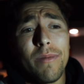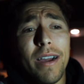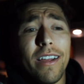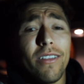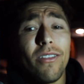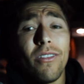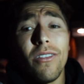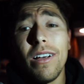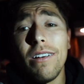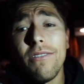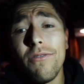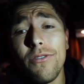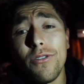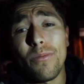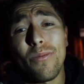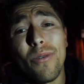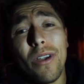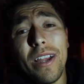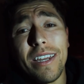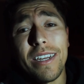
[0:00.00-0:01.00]
I love their
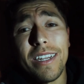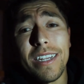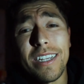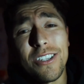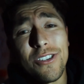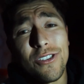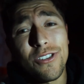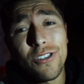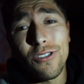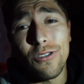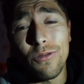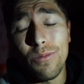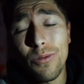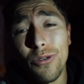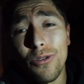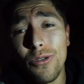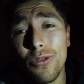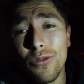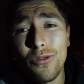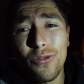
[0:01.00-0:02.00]
branding. It's just super
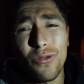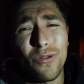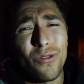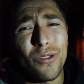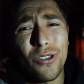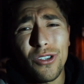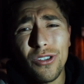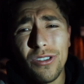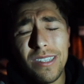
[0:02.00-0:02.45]
neutral.